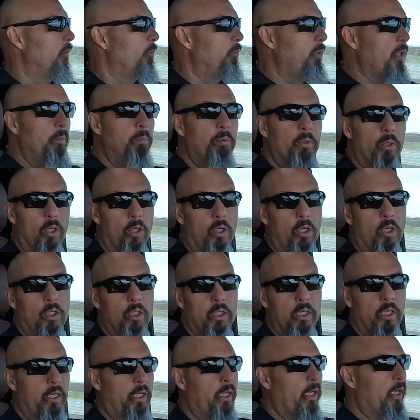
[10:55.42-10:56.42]
people
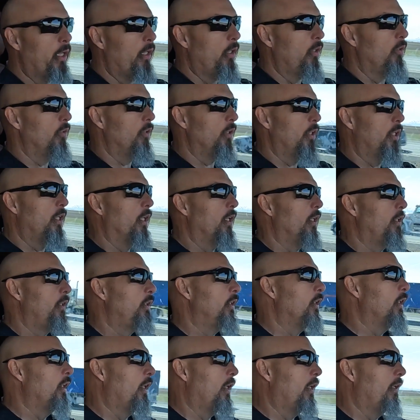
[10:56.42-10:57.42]
honking at you and cutting
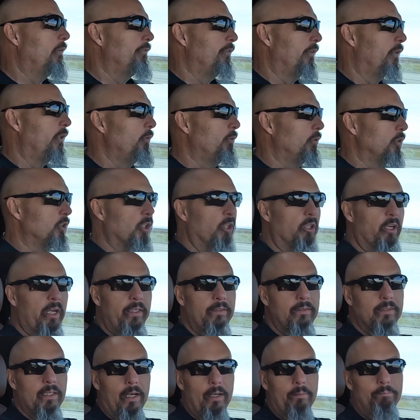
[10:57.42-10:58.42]
you off. It was a
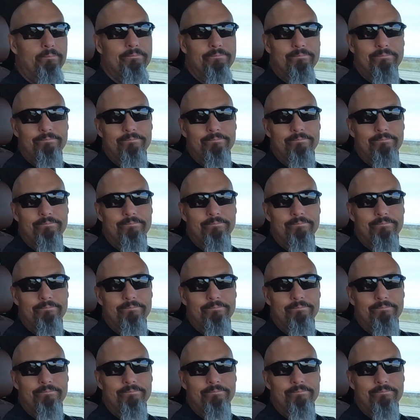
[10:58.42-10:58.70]
great time.